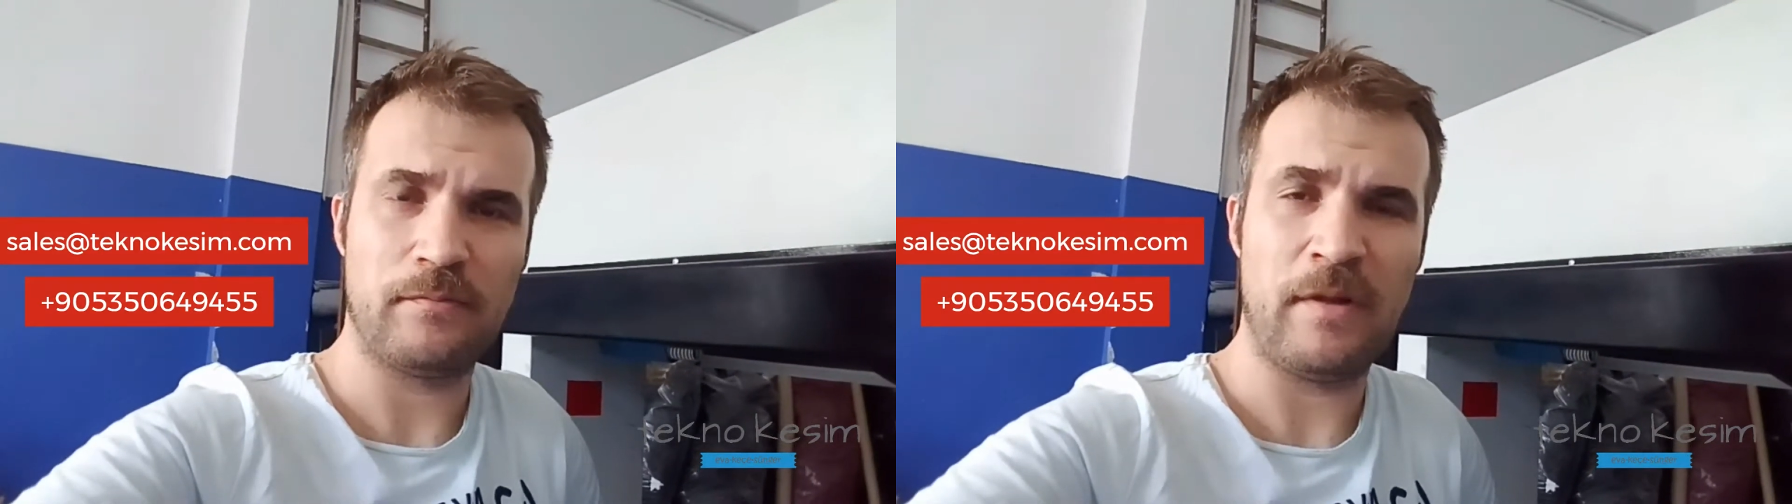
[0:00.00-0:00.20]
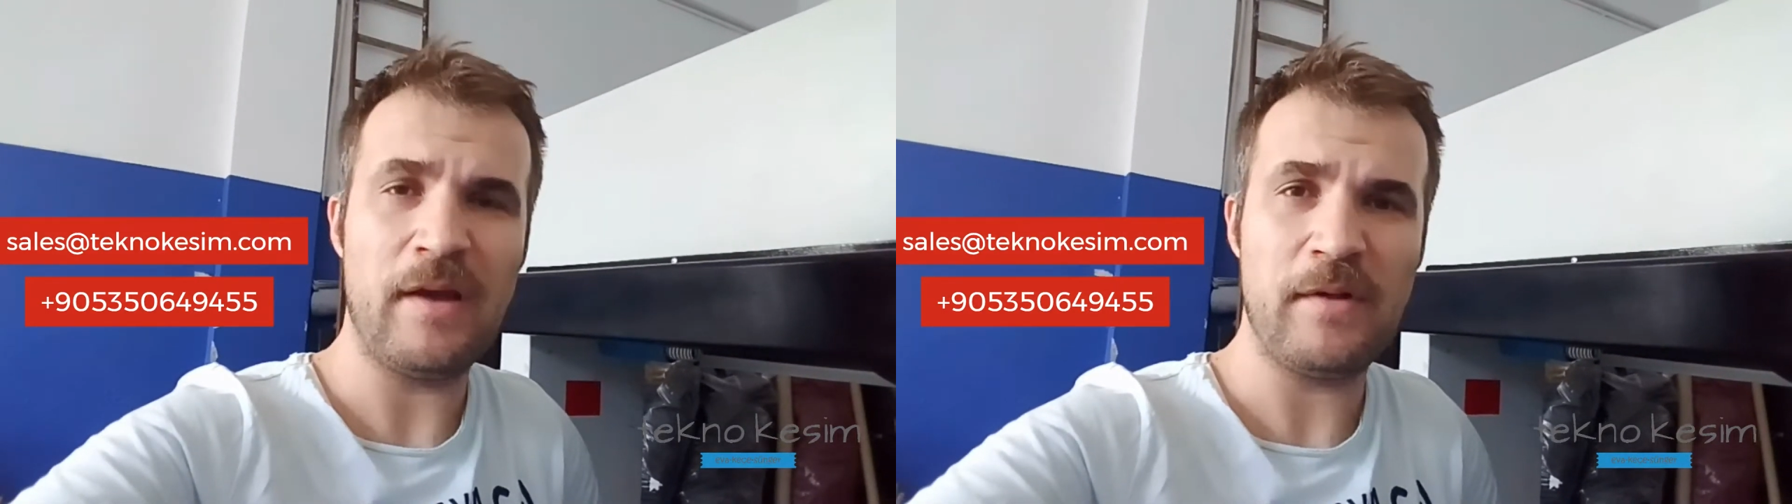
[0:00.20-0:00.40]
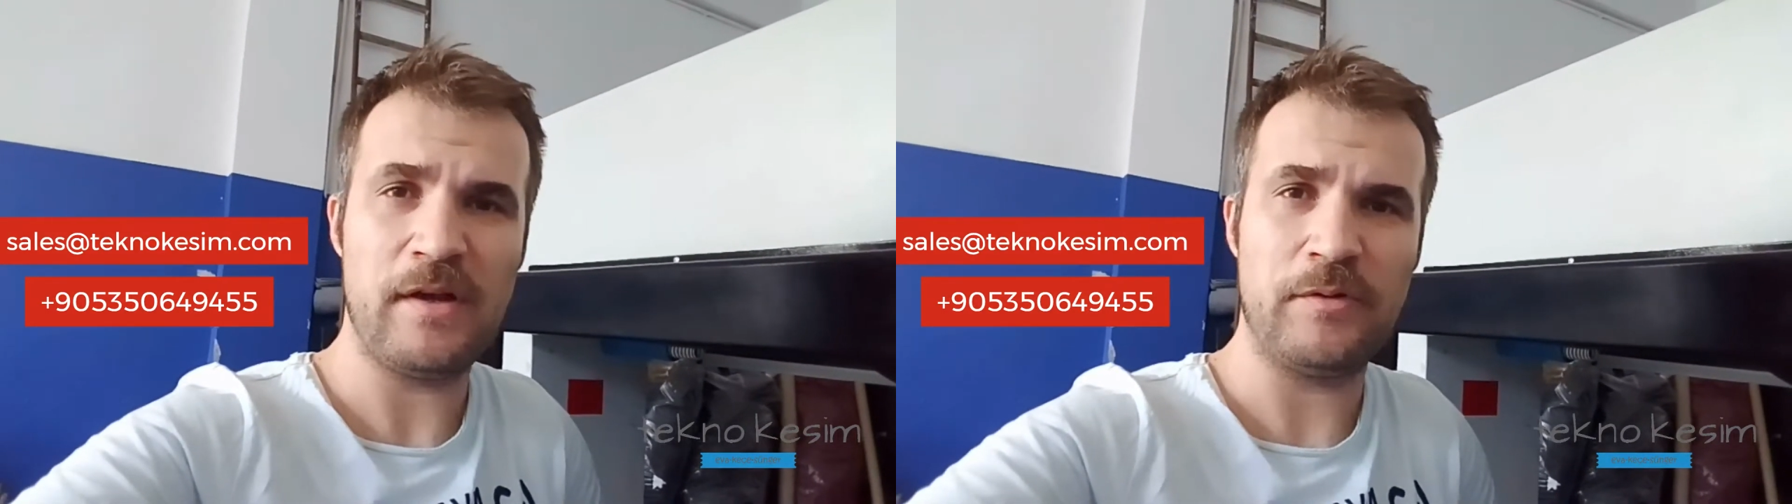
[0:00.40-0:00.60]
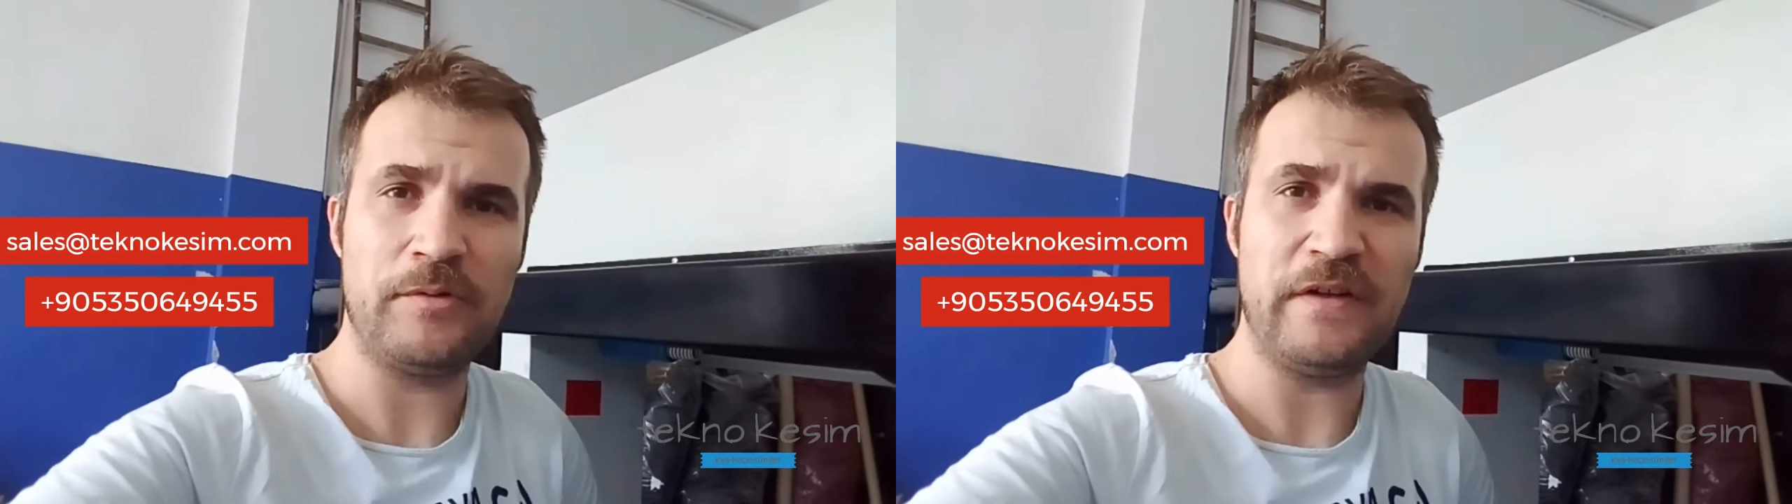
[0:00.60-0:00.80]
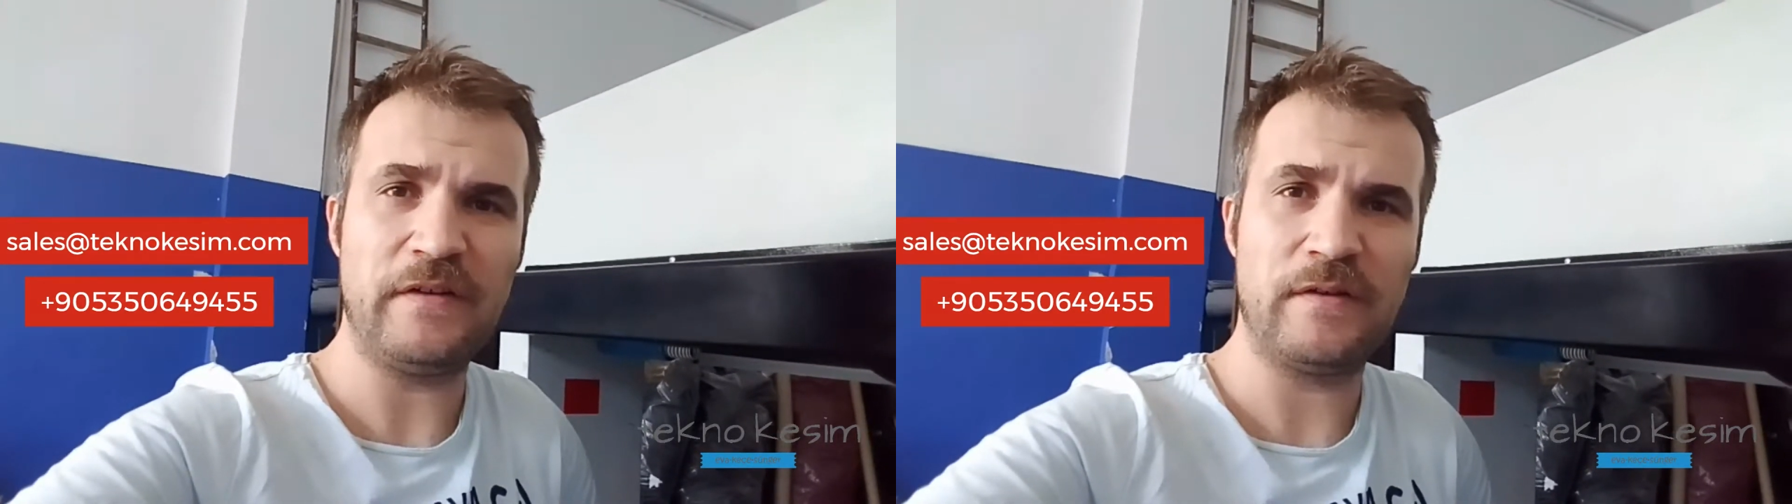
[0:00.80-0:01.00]
maybe
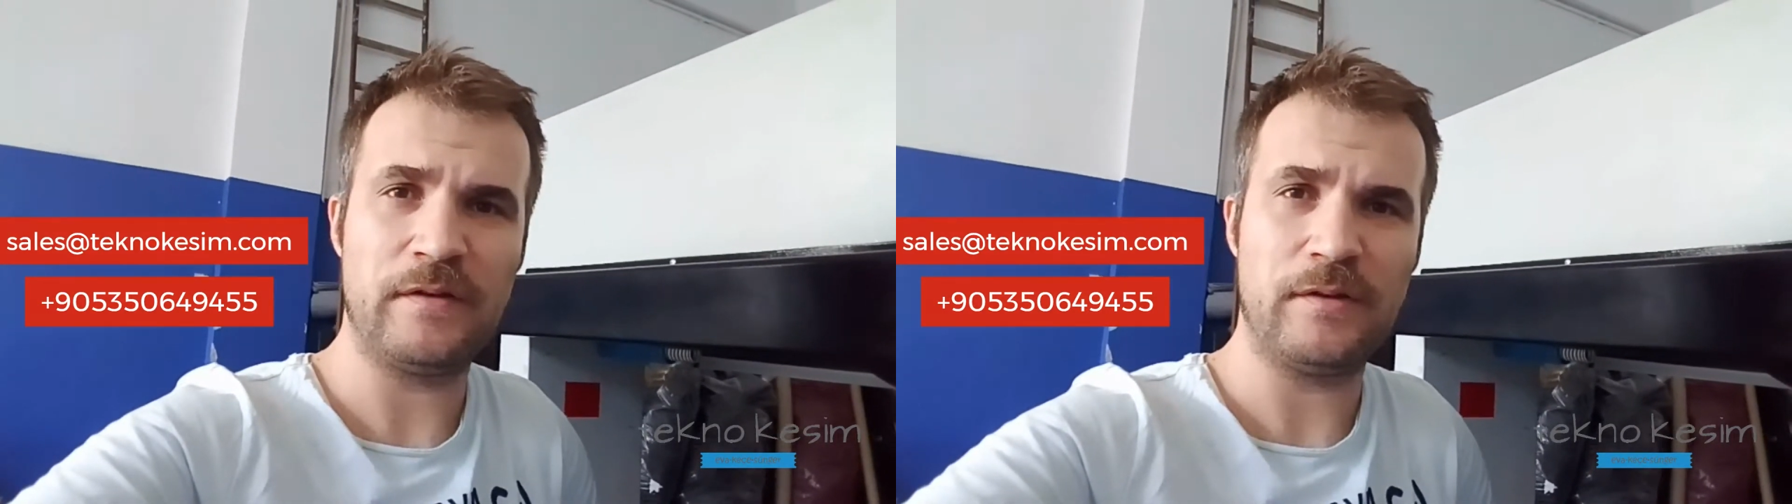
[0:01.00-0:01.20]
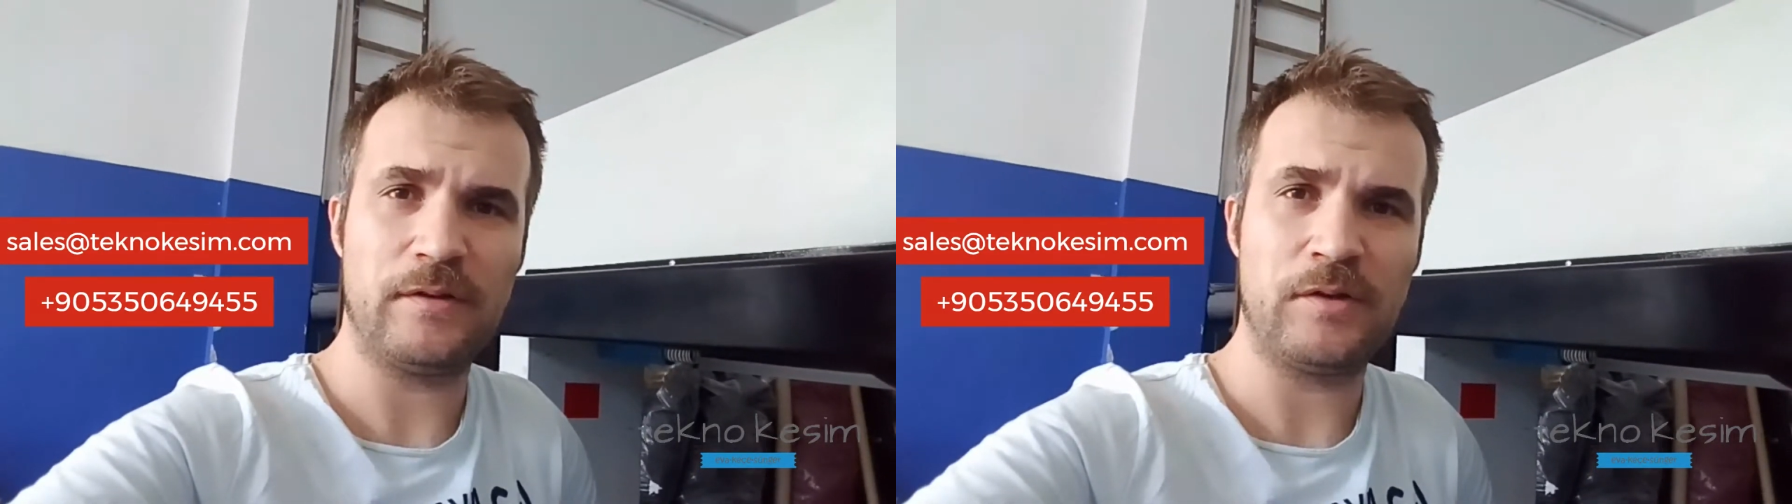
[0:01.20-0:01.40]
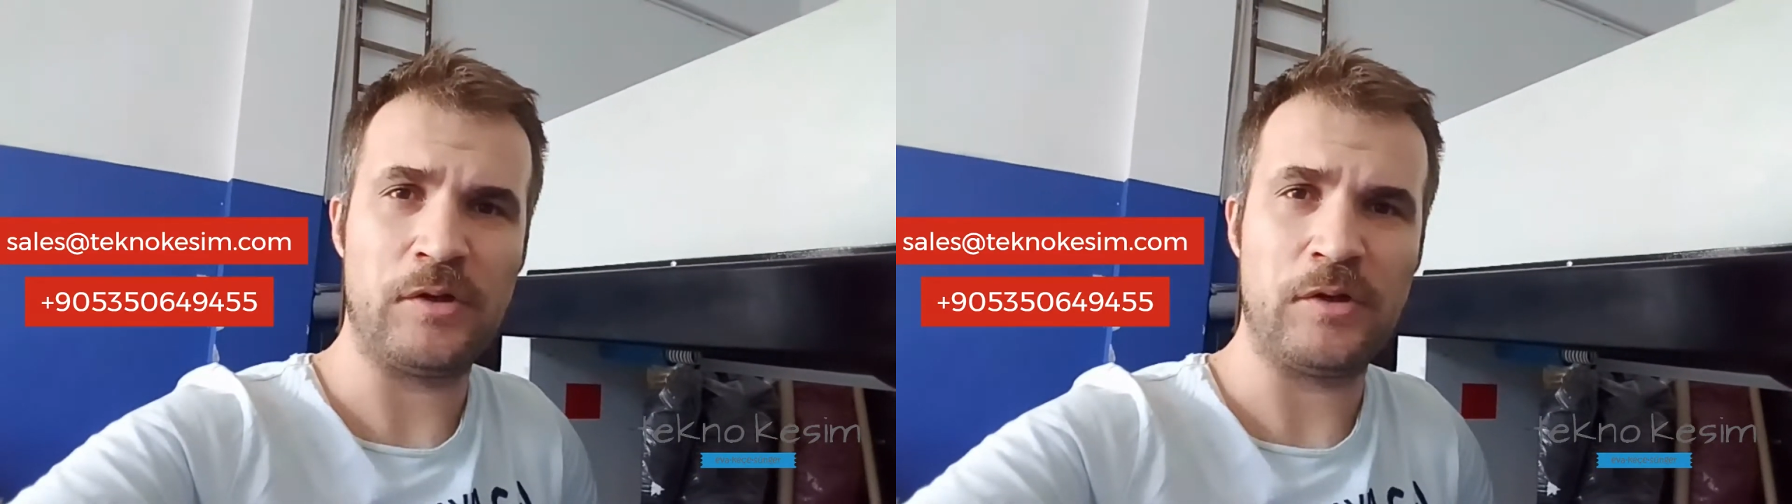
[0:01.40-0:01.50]
you need to